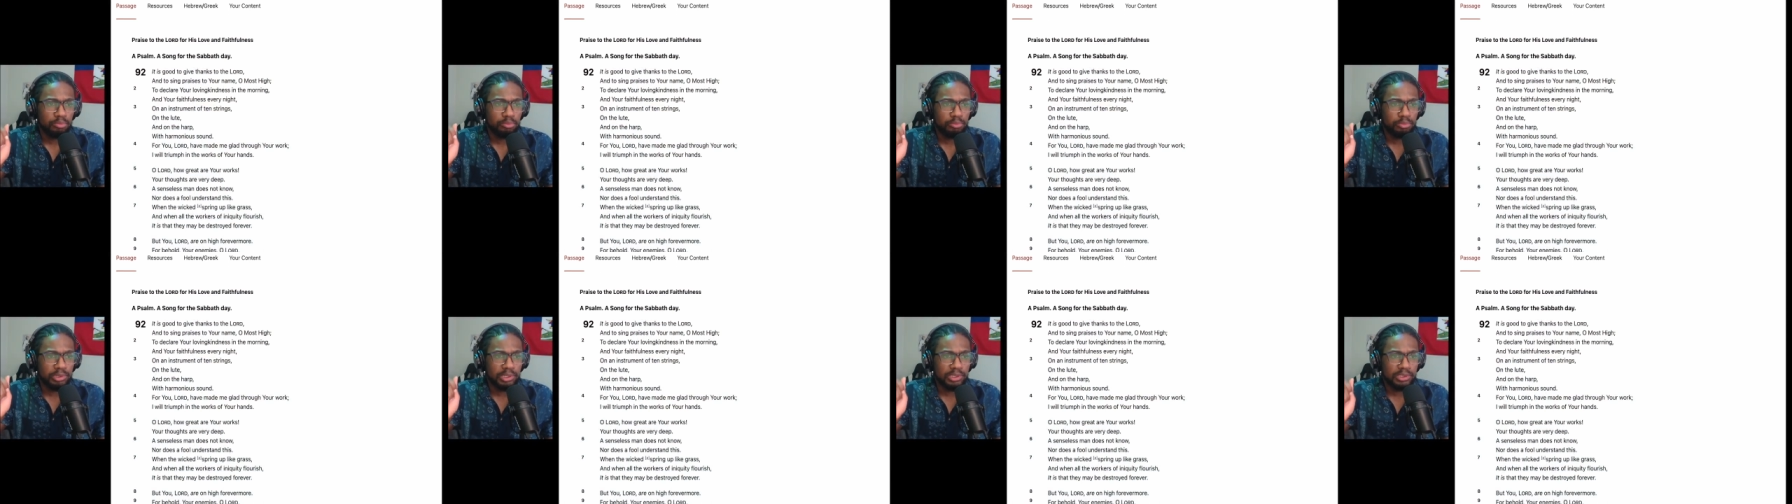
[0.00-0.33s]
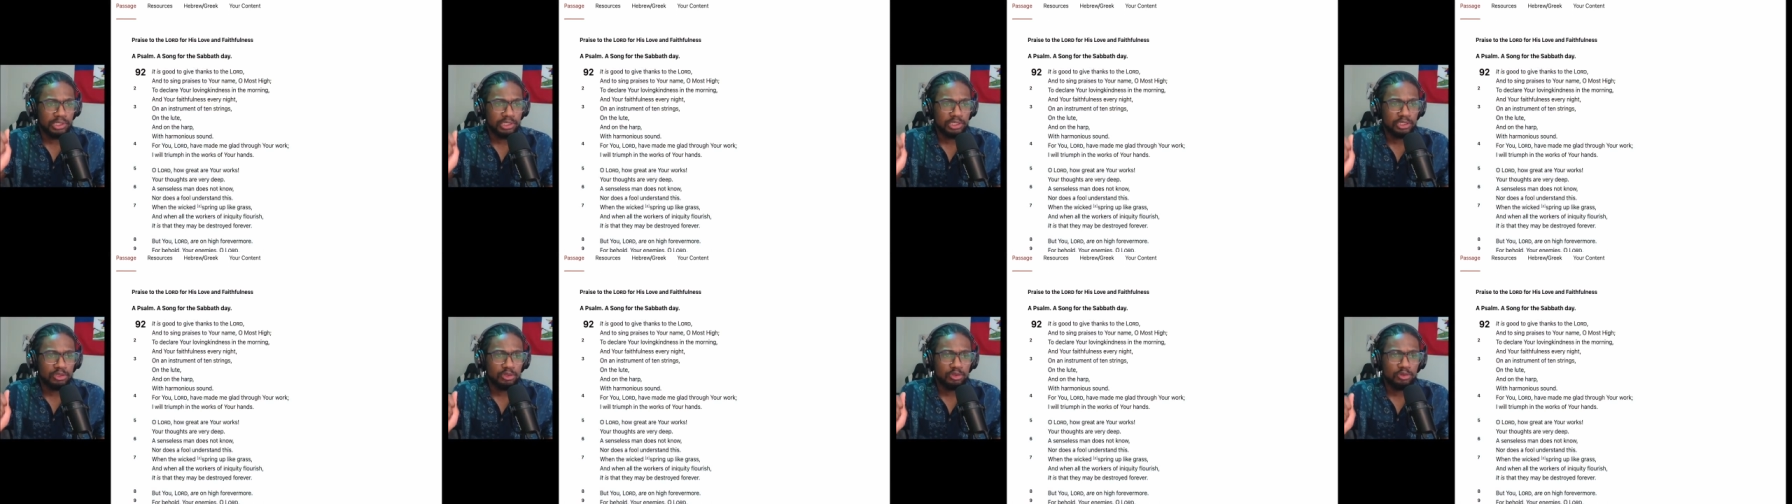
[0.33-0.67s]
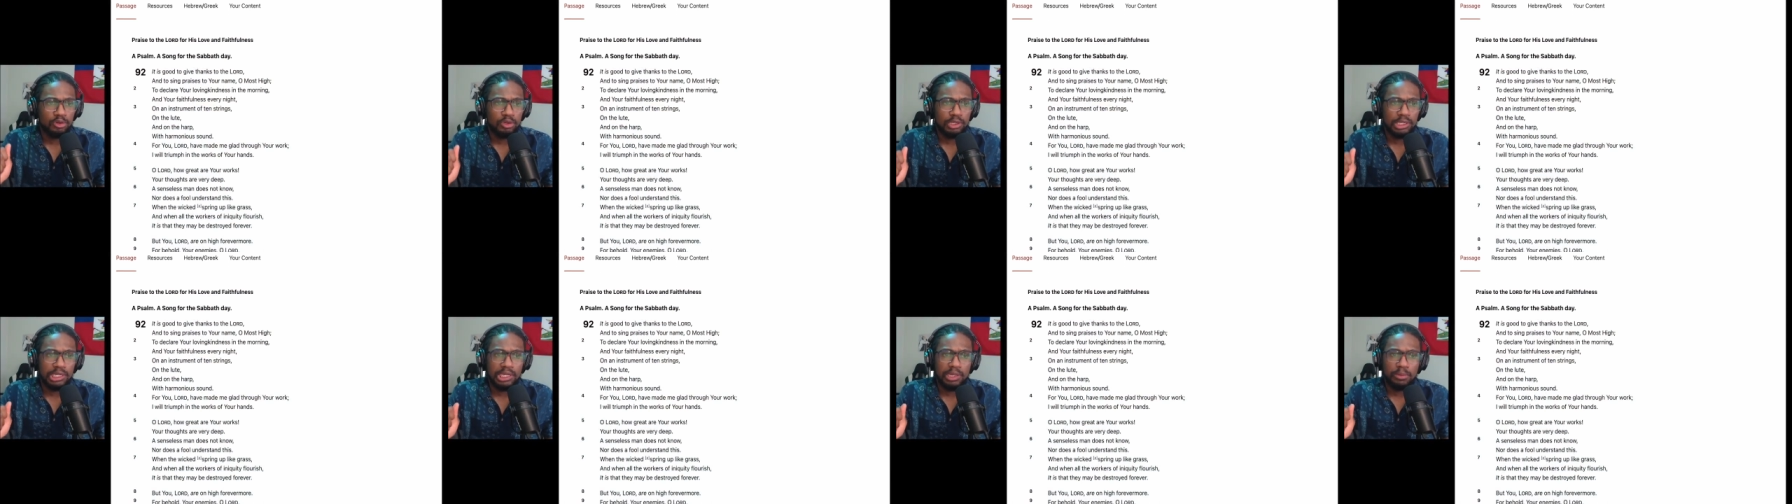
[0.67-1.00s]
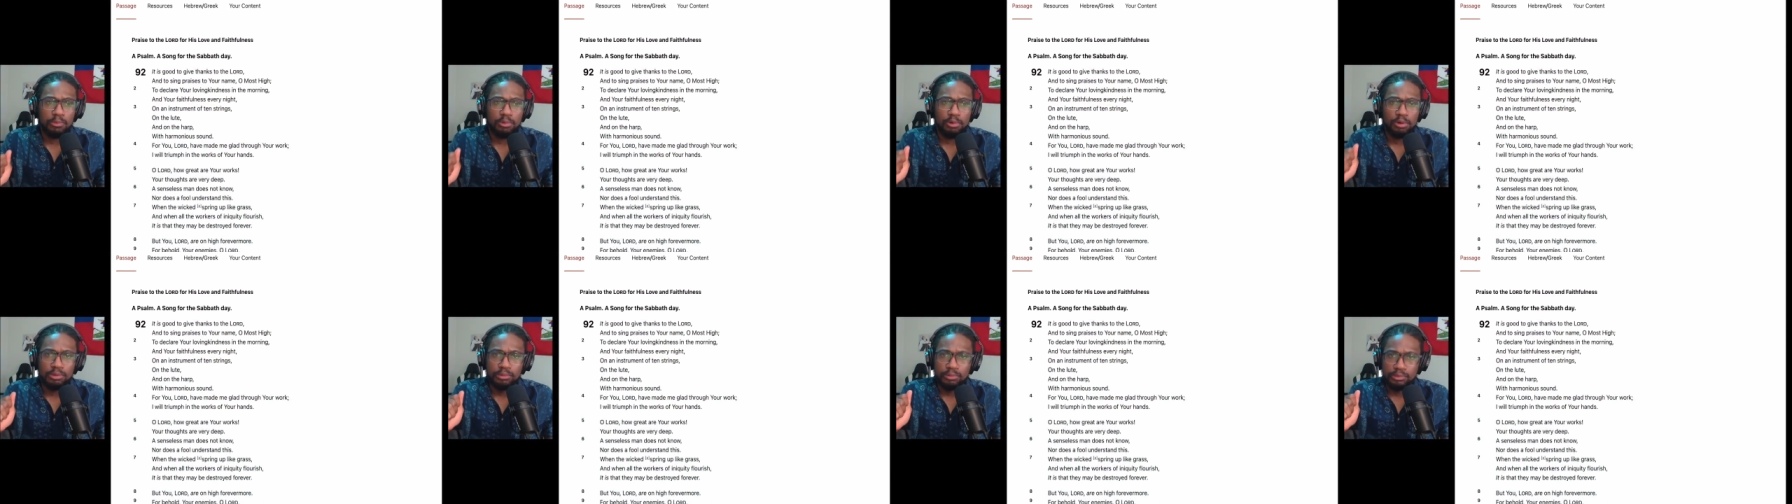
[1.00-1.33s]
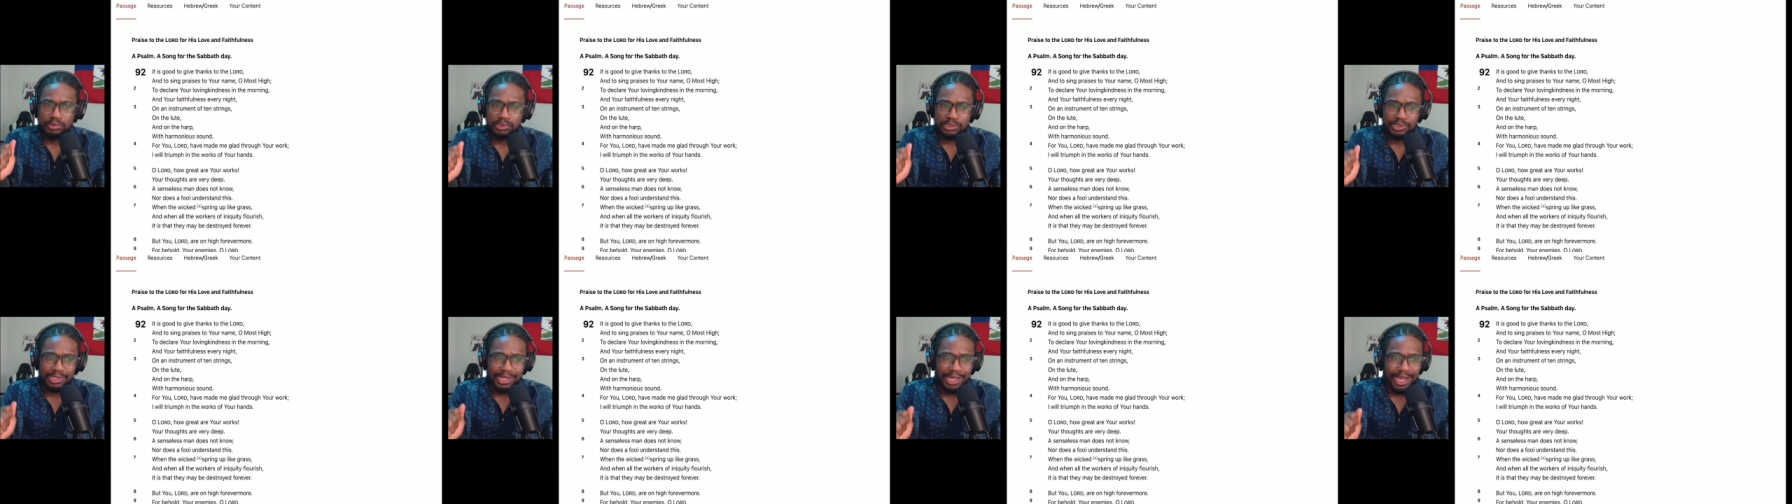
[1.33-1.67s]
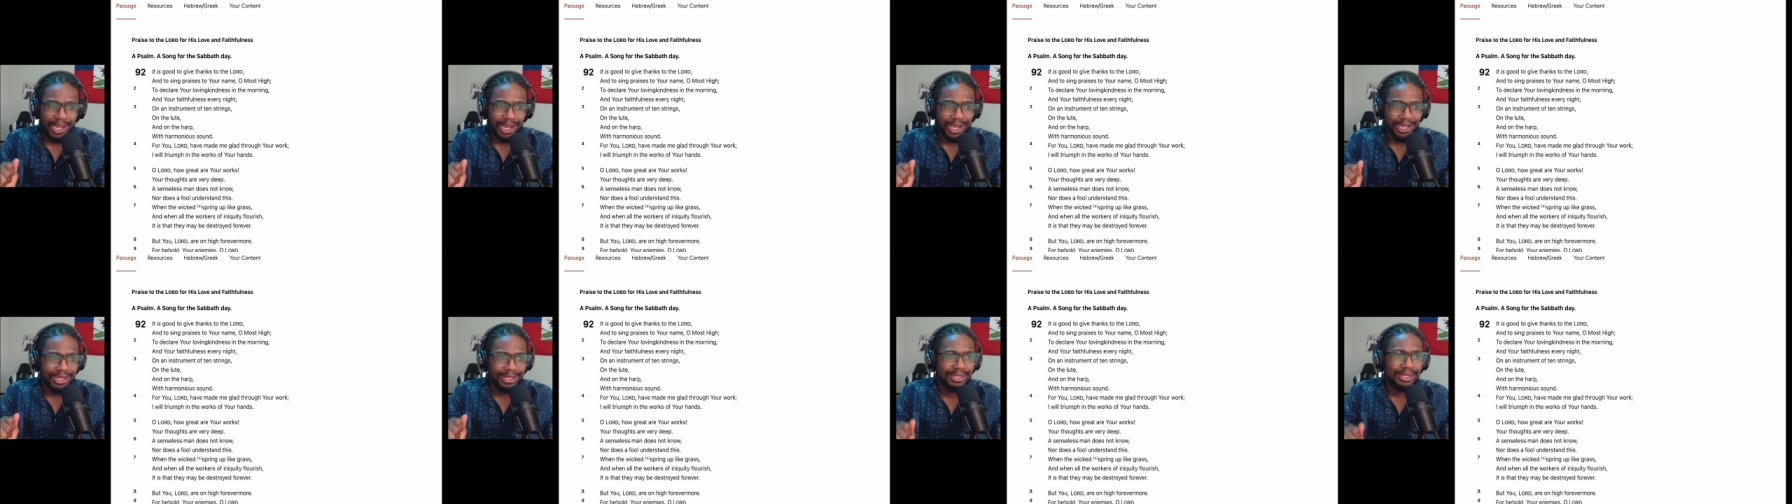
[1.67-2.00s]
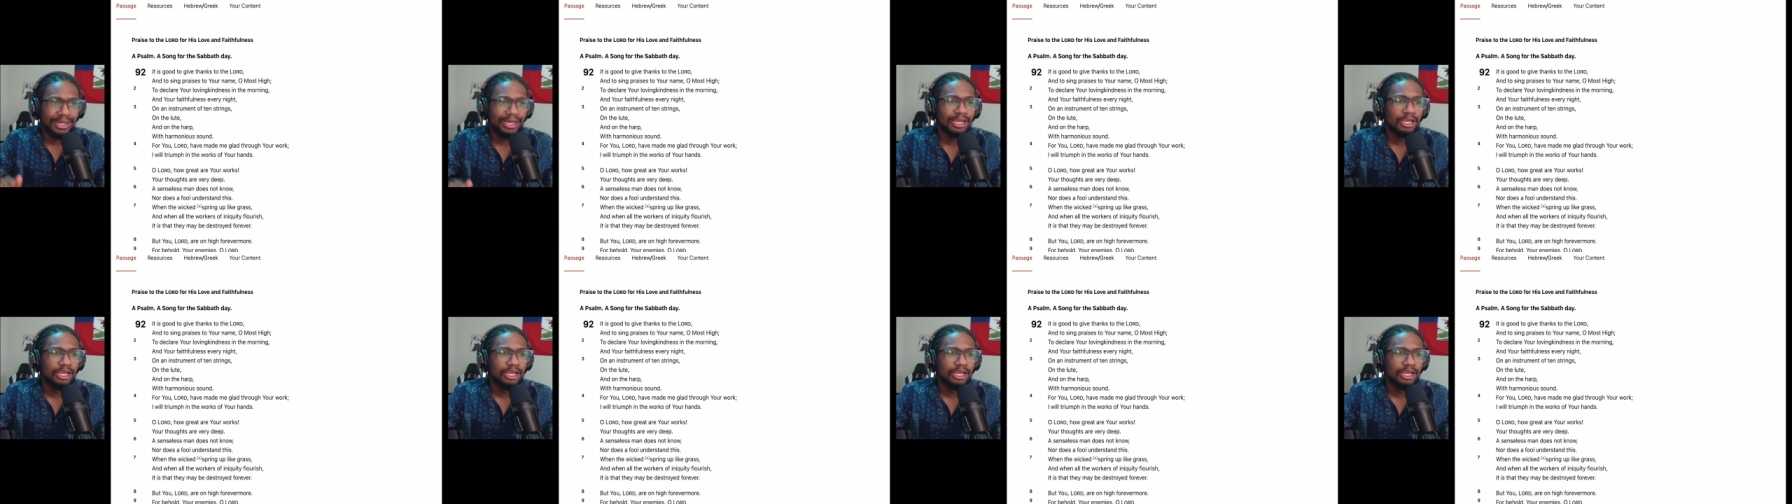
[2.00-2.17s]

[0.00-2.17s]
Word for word: praises to your name, O Most High